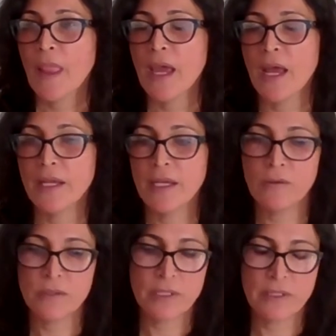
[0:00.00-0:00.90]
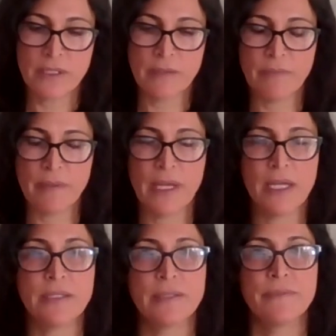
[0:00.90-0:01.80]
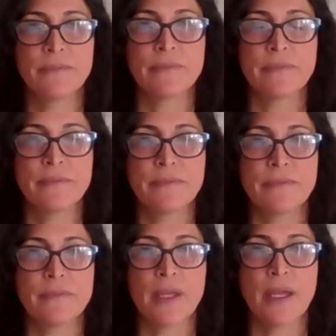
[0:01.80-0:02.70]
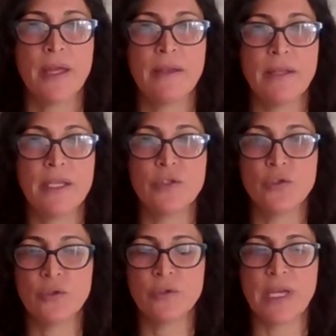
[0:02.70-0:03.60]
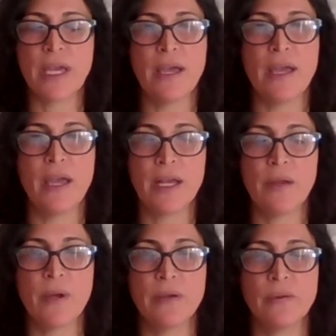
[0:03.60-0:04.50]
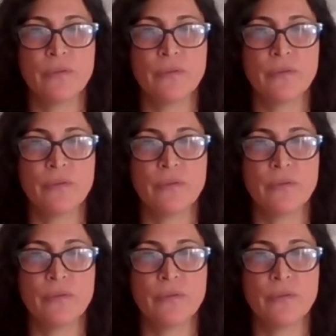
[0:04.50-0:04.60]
And he looked at the number plate, and he stood there, and he went,